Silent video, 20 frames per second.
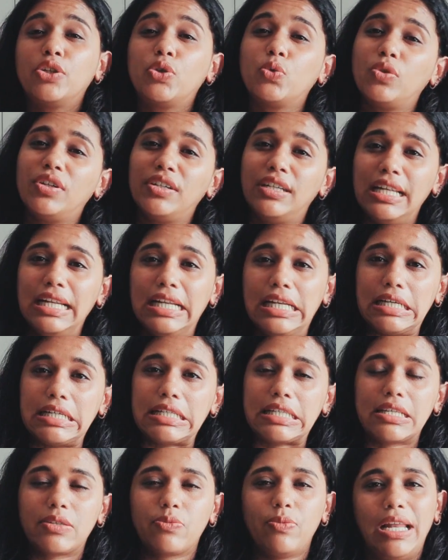to the
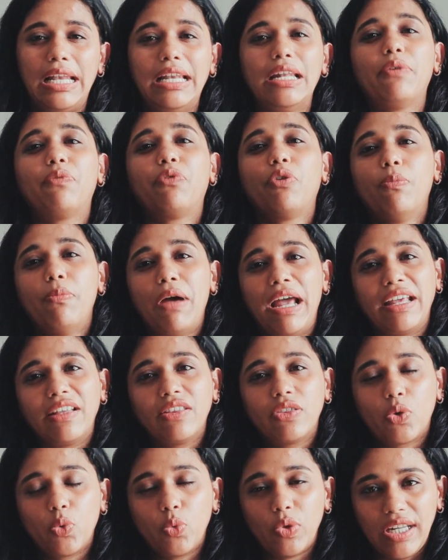dealers as well if you're buying
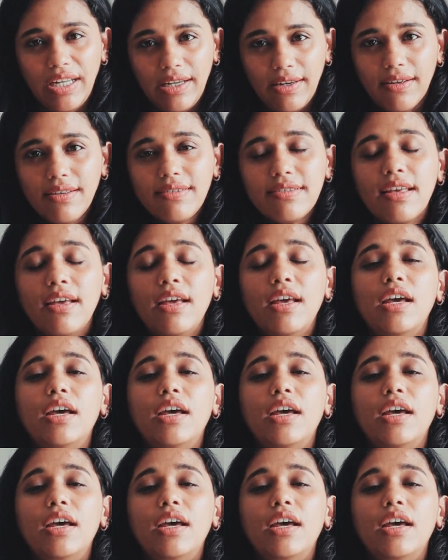through dealers.